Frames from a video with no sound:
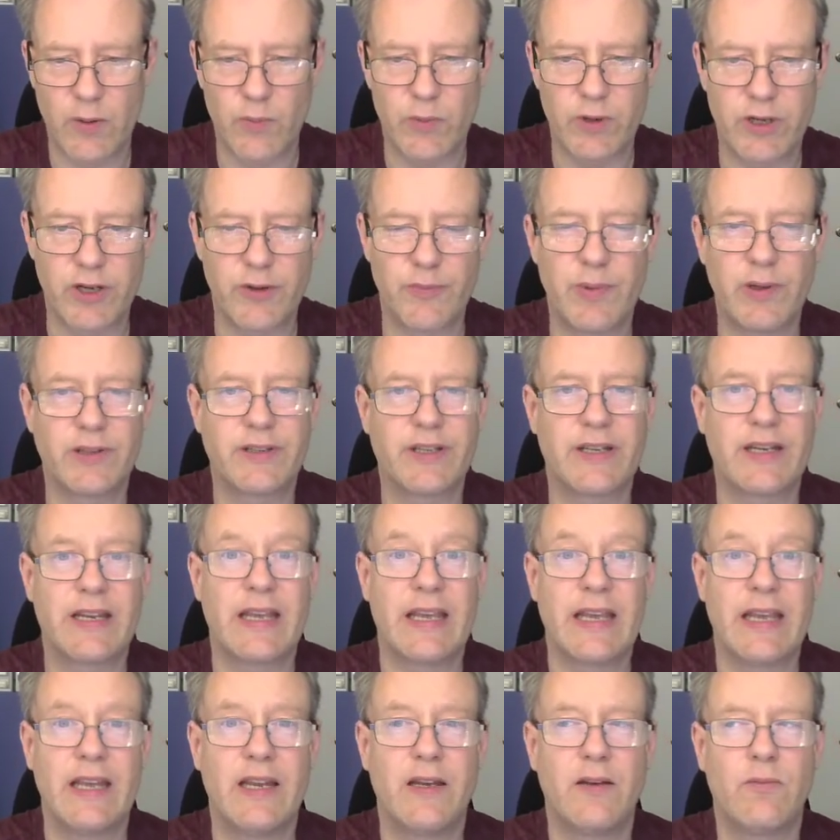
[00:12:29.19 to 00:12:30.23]
And when you build it
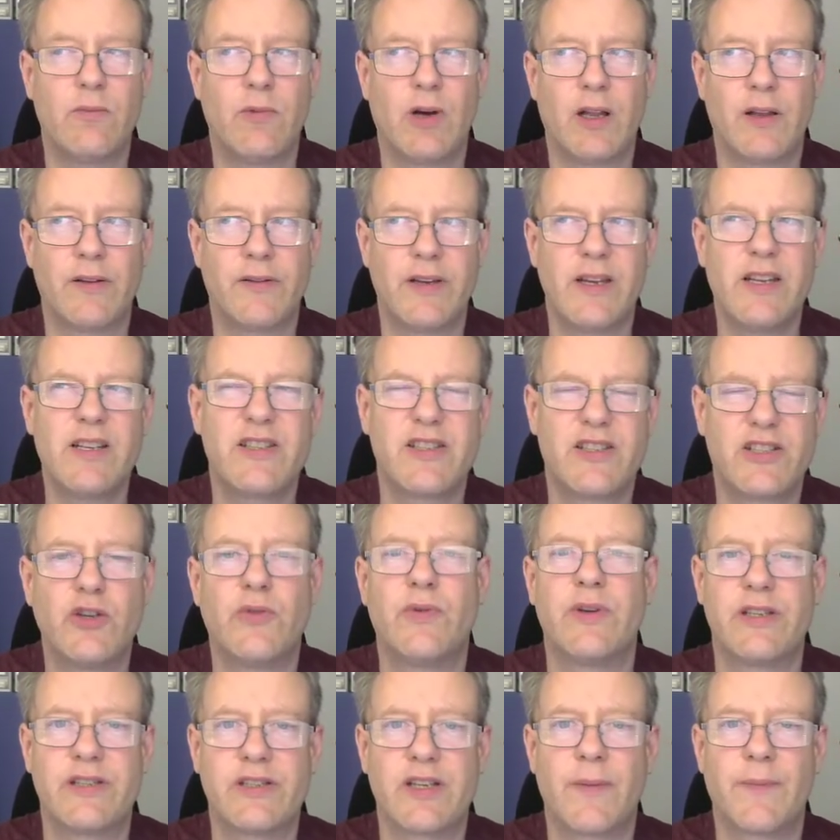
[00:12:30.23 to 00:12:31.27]
in, well, it is
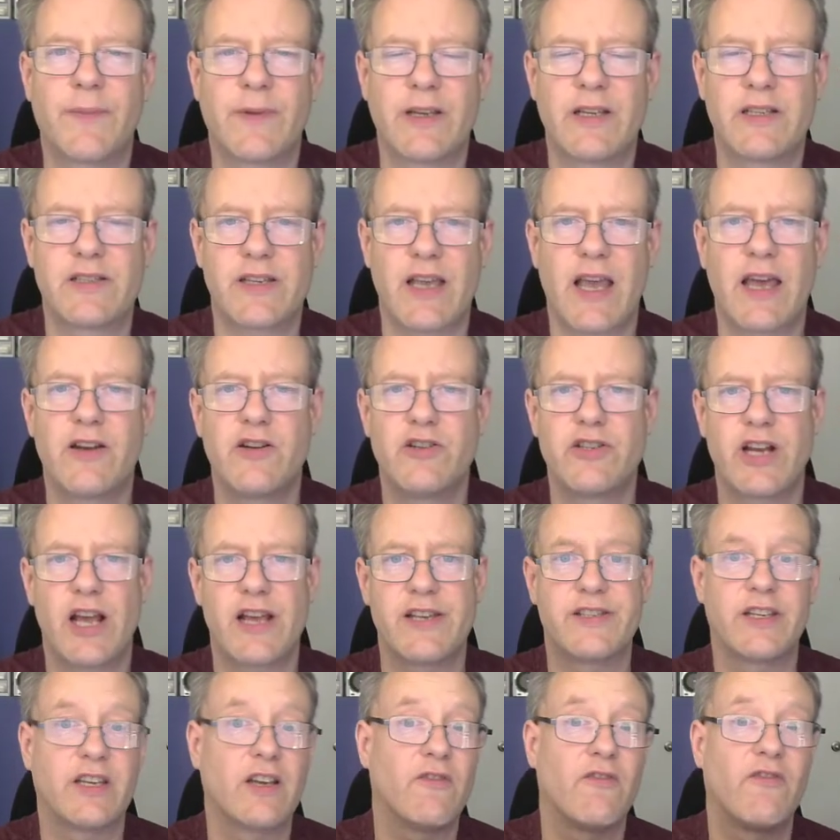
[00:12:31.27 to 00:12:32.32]
doing something. It's
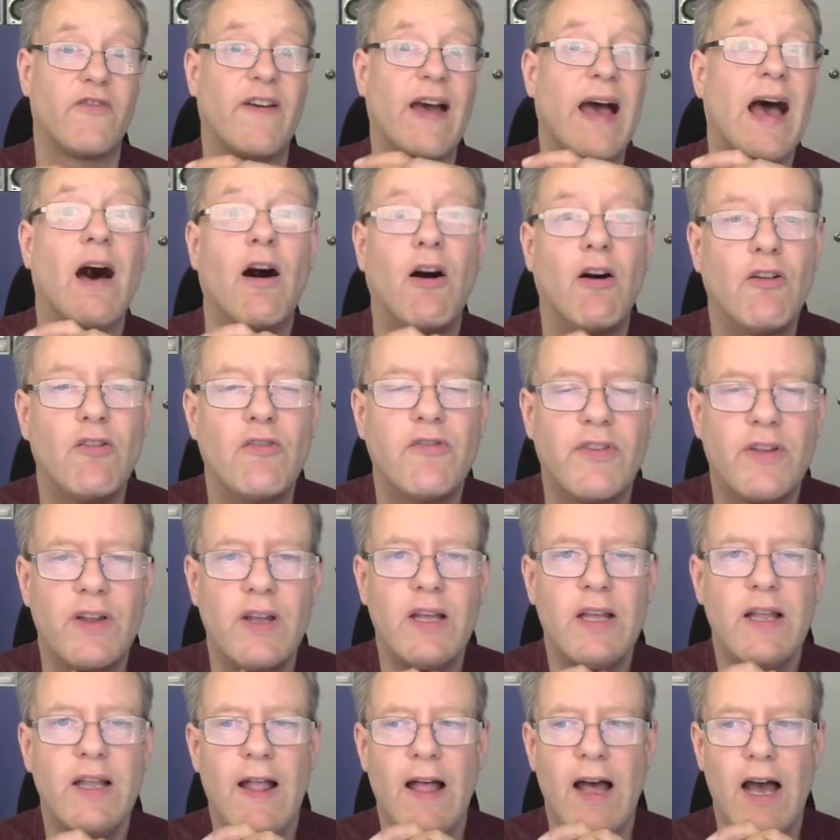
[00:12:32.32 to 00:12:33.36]
energizing a valve
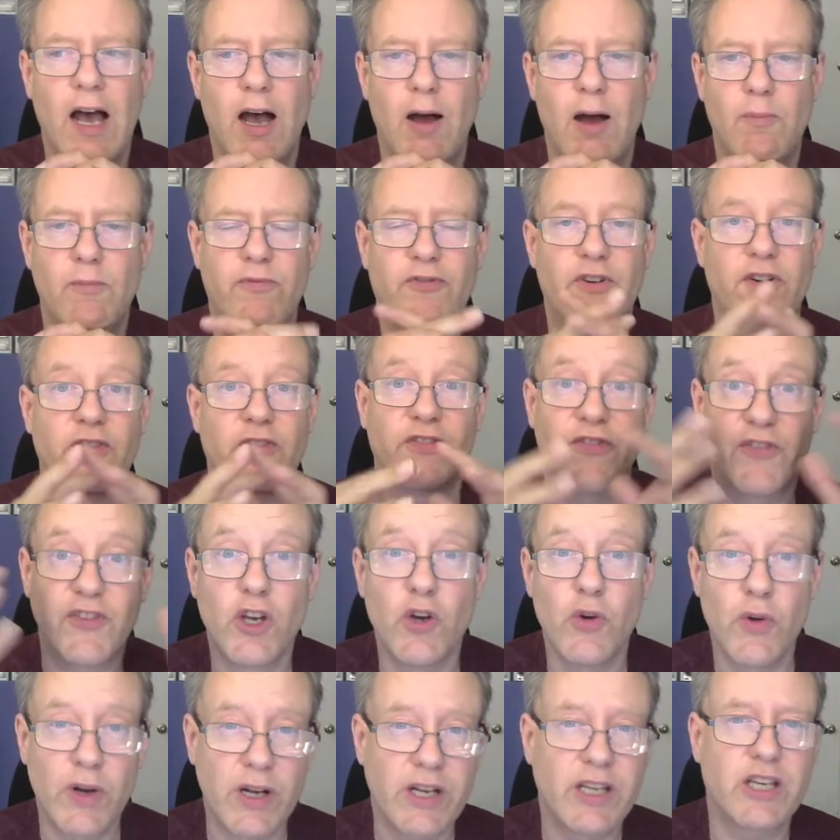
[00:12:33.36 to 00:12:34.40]
for
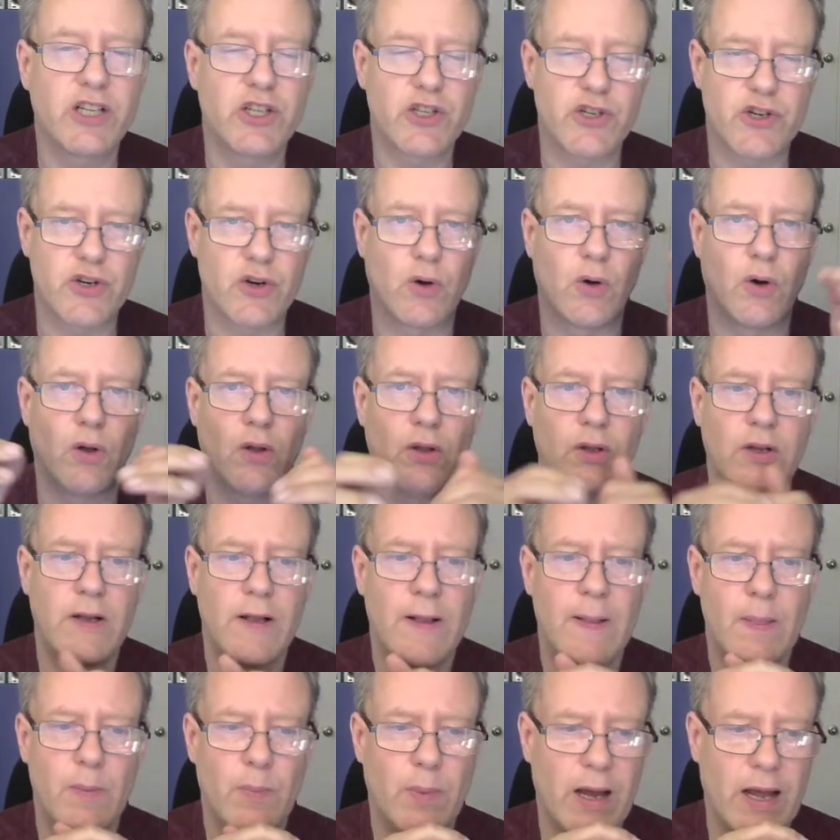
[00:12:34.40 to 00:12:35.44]
fluid control,
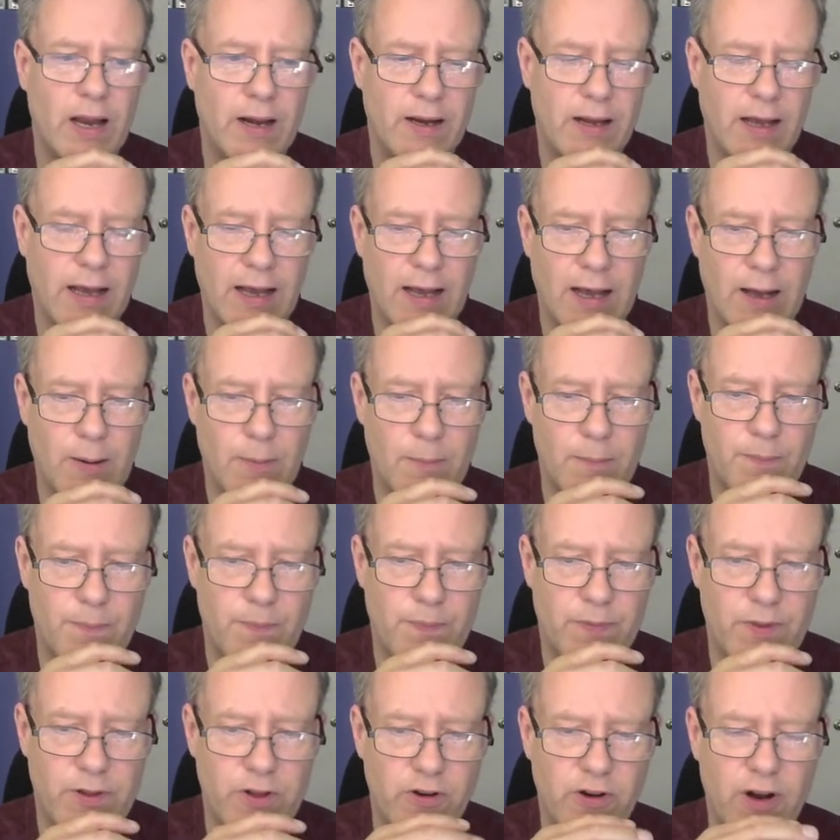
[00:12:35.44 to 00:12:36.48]
but
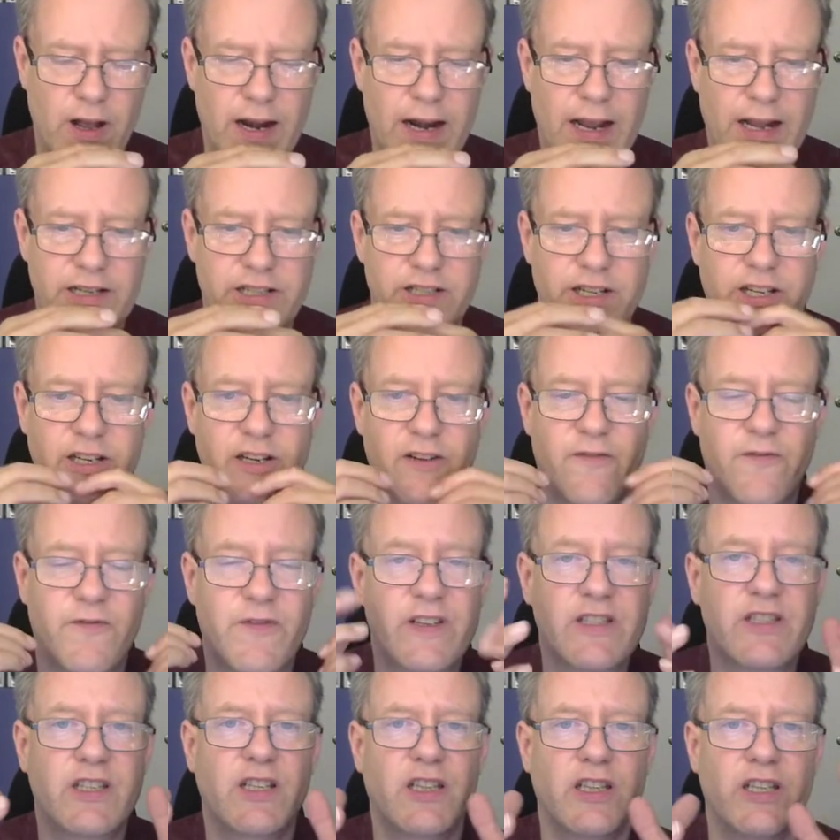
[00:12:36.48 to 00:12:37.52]
you're not actually going to
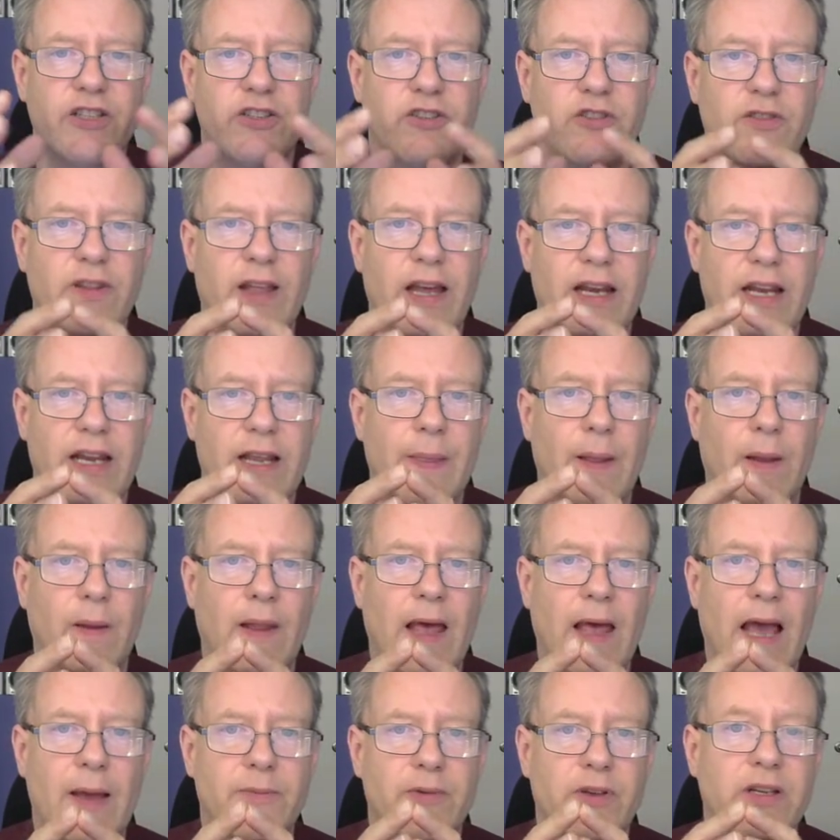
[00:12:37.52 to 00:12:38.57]
physically do that in the
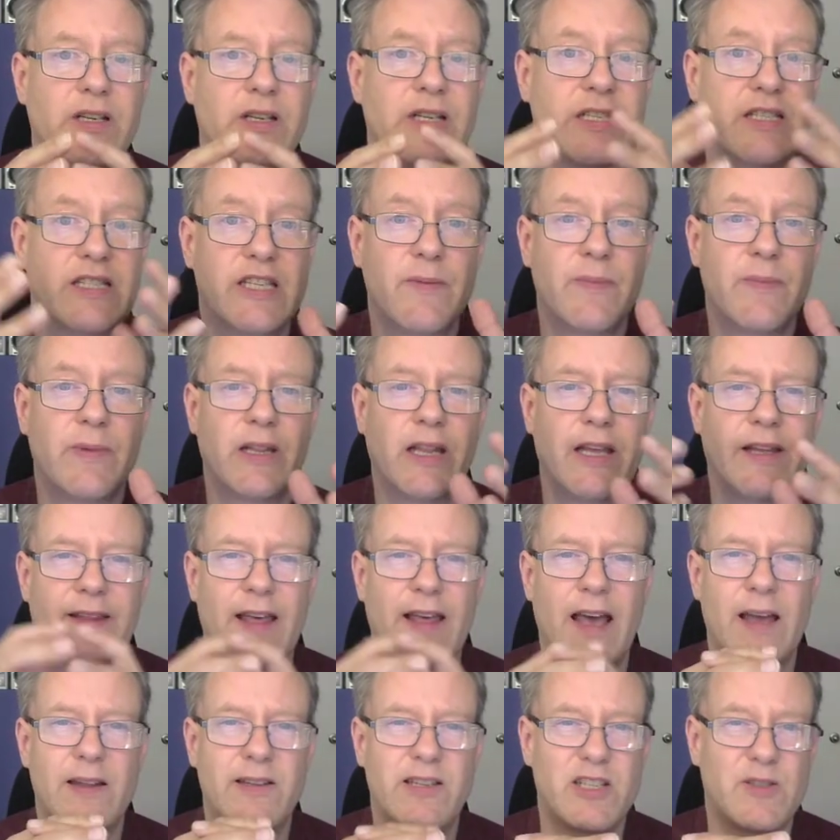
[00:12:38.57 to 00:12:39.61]
lab. You're going to simulate
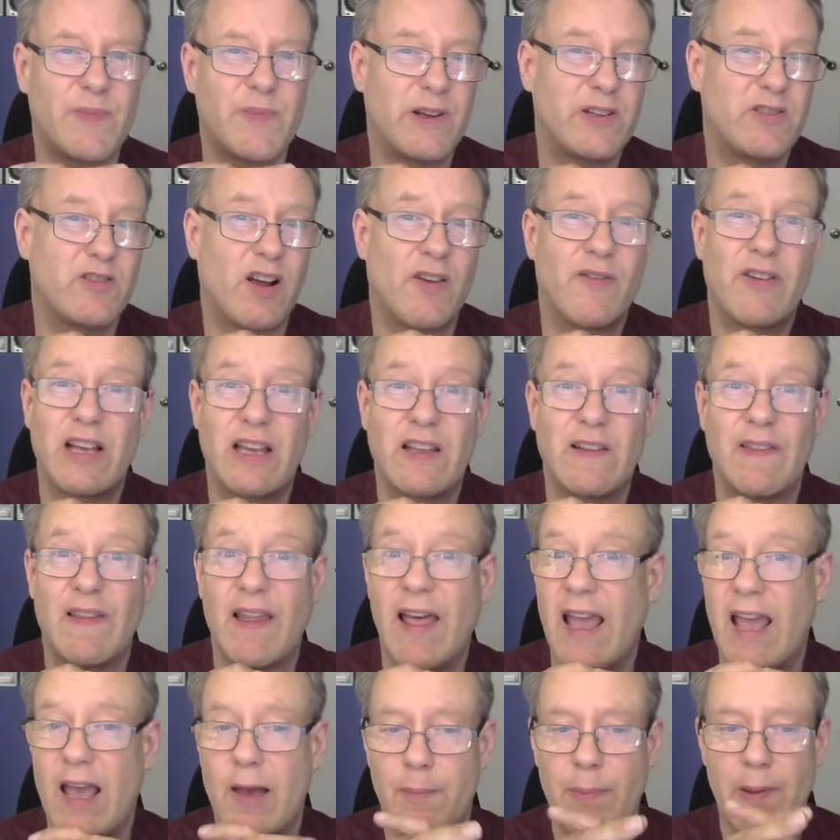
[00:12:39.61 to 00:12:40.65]
that just by driving a
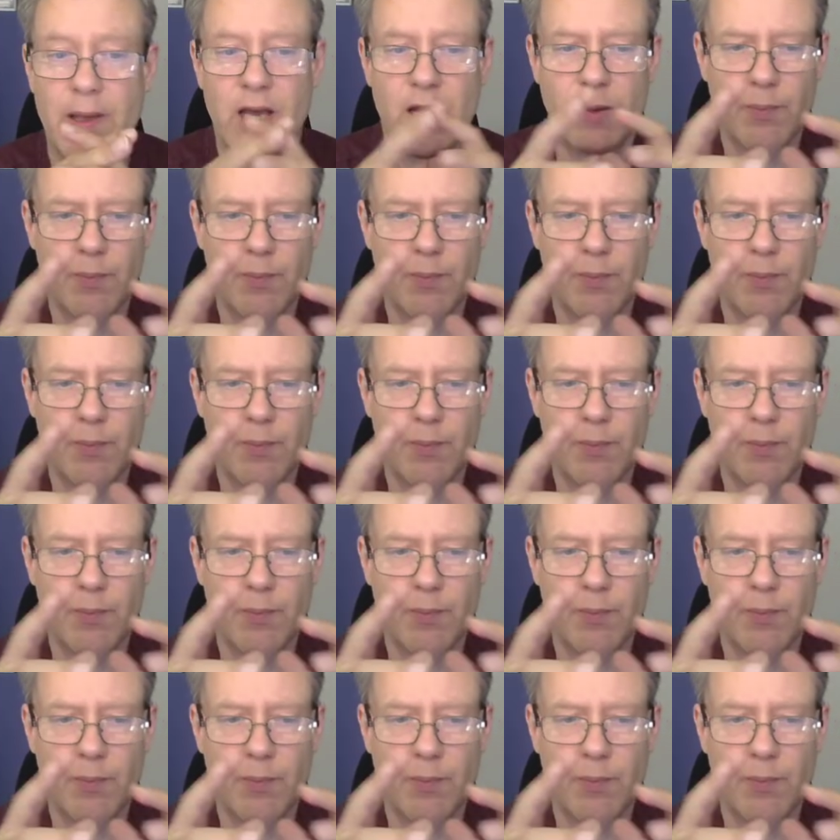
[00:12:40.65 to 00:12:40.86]
lamp.